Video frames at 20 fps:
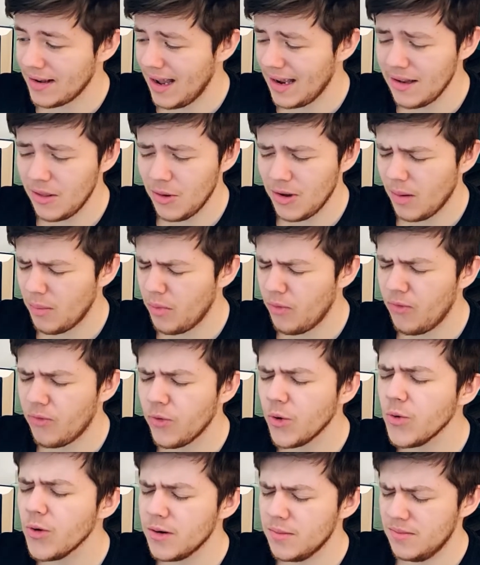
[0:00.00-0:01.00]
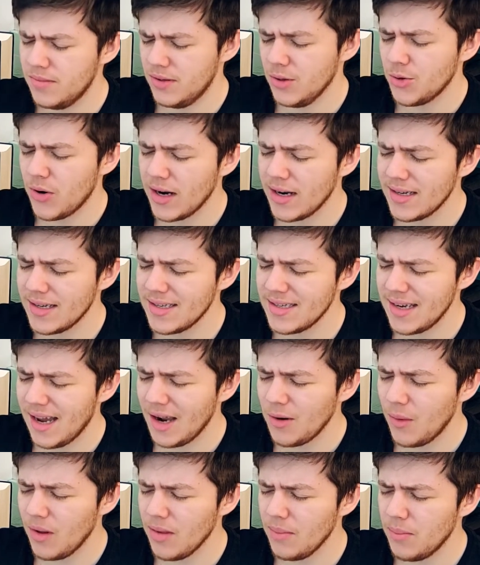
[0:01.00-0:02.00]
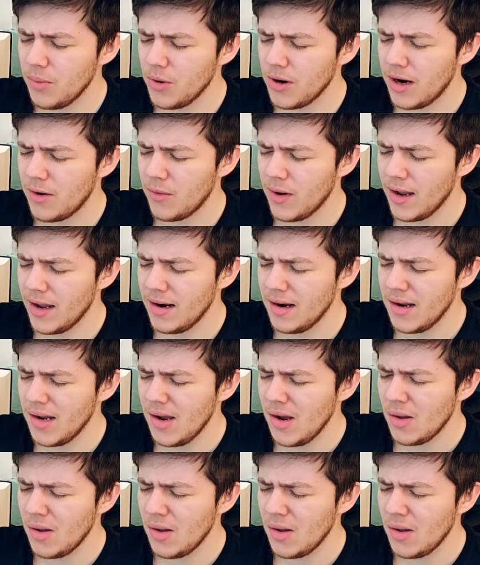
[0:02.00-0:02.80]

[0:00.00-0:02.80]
I had to look up forums to try to decide why the book I read,